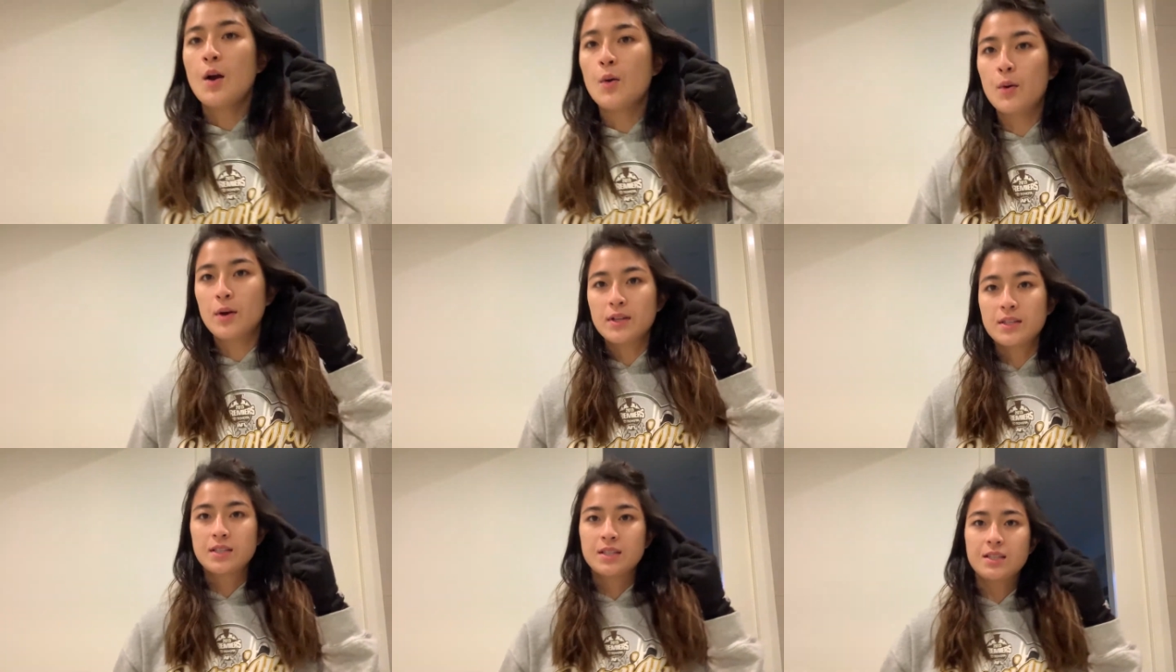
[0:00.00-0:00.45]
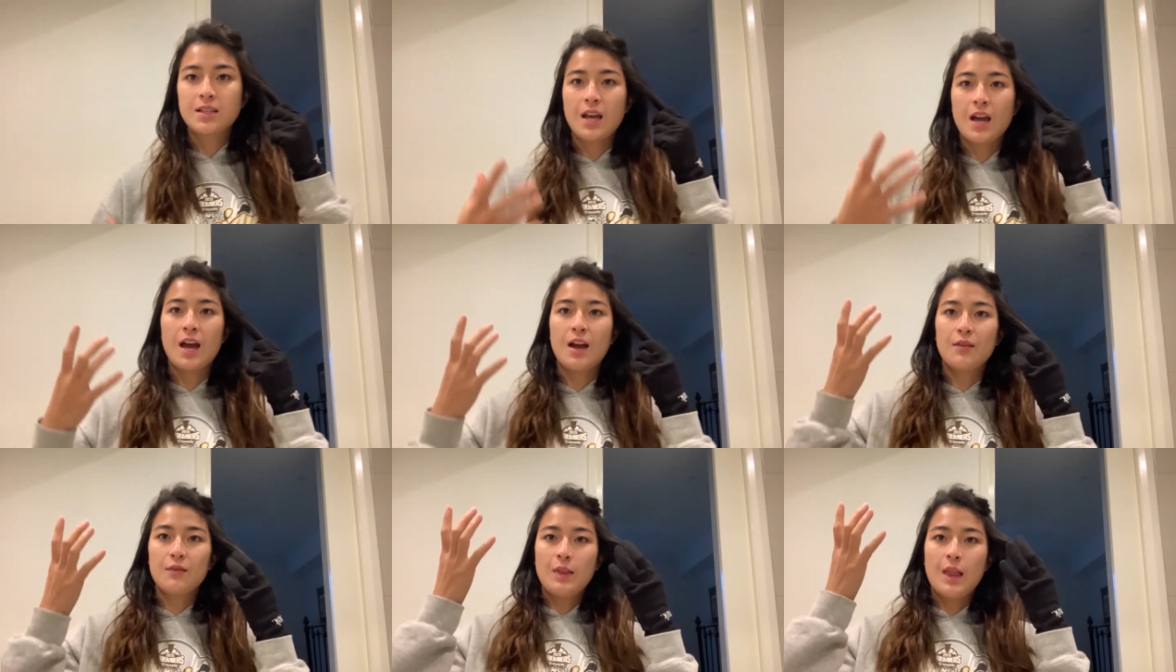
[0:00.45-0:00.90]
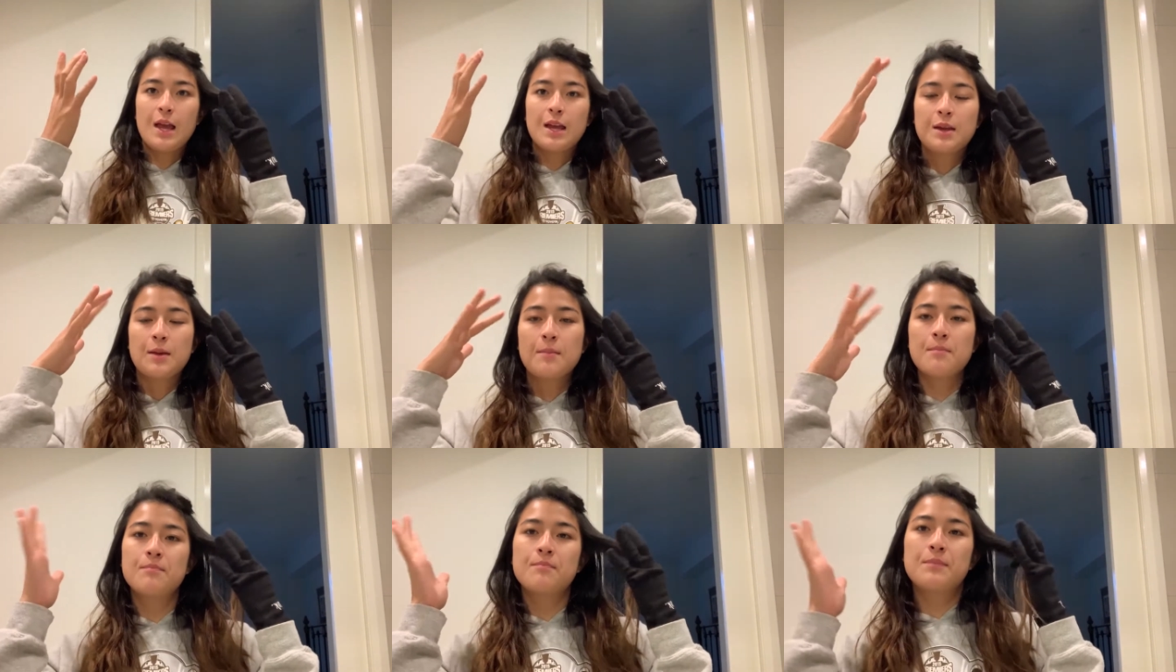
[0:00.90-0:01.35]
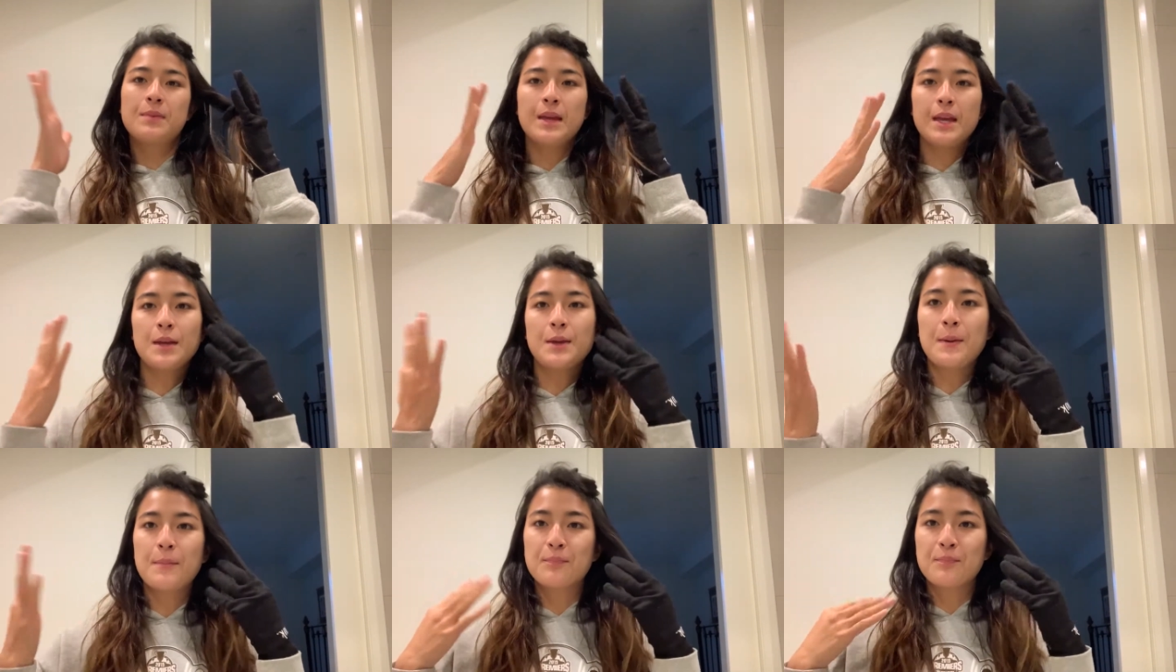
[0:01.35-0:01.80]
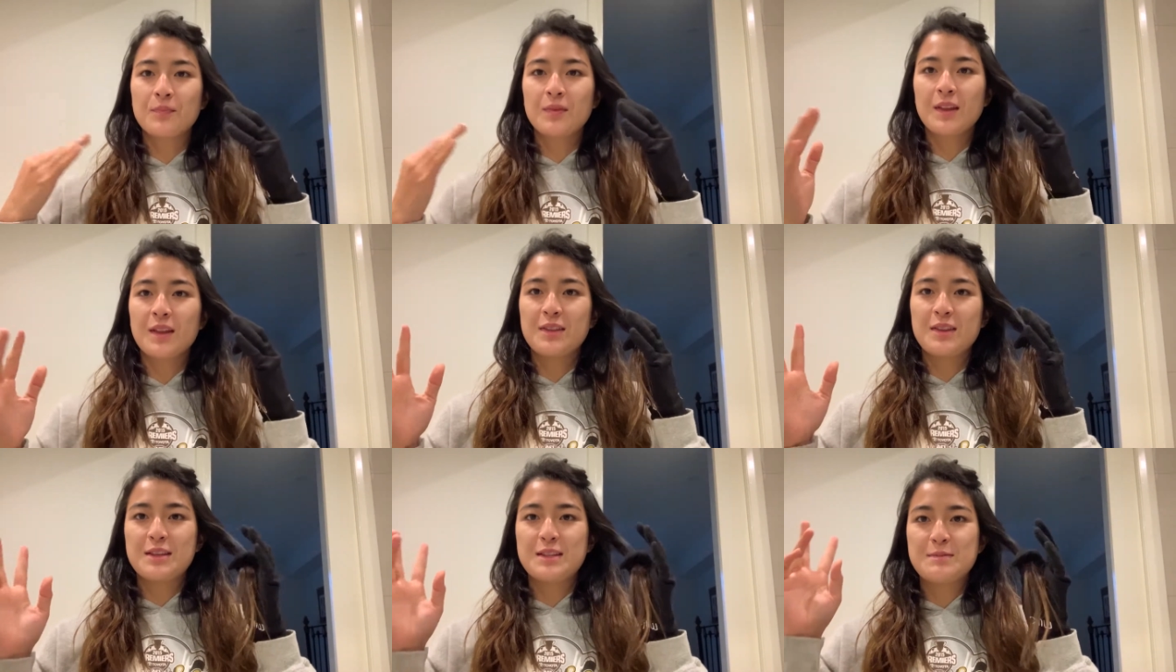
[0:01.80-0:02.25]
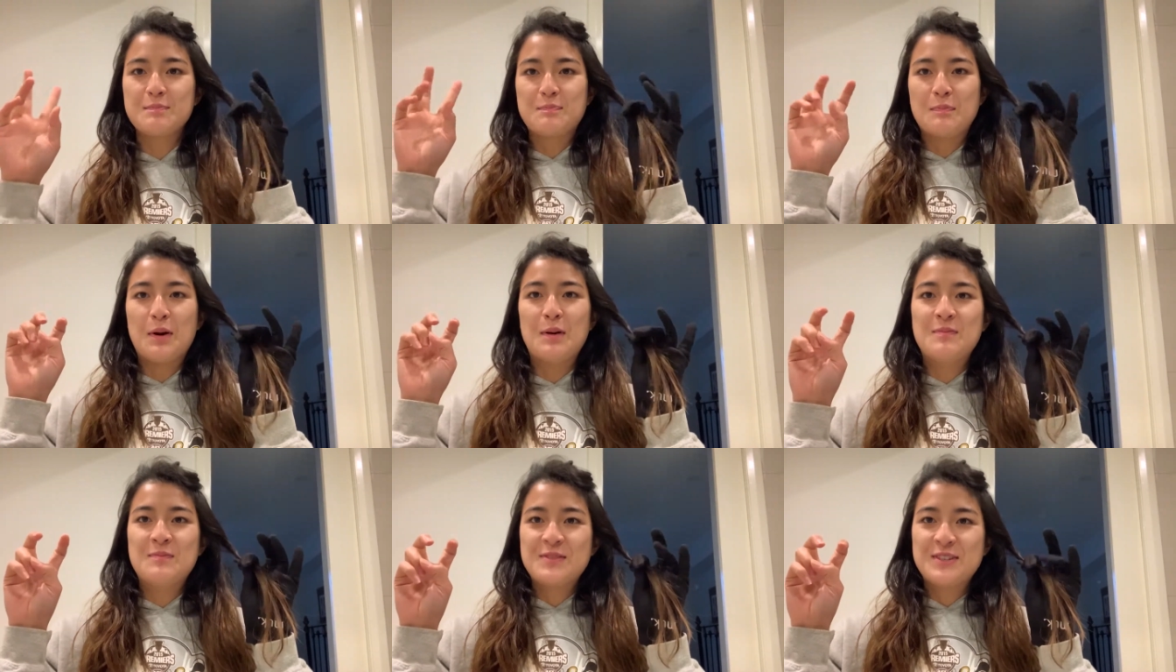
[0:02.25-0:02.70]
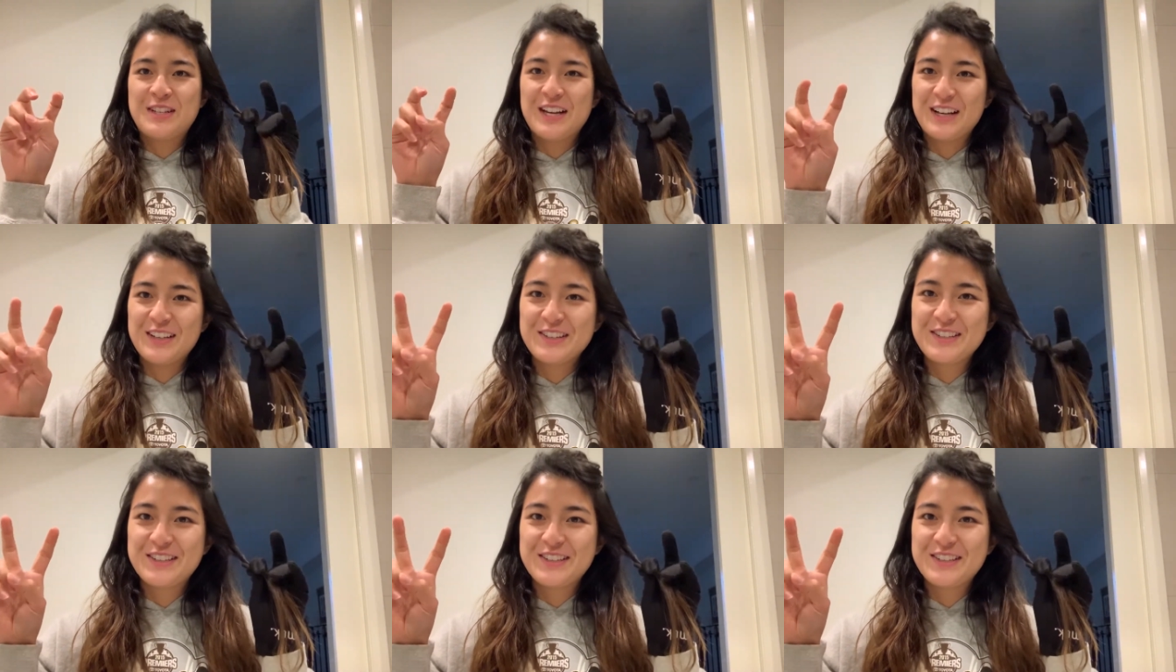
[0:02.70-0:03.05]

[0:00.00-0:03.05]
I want you to have like big this bombshell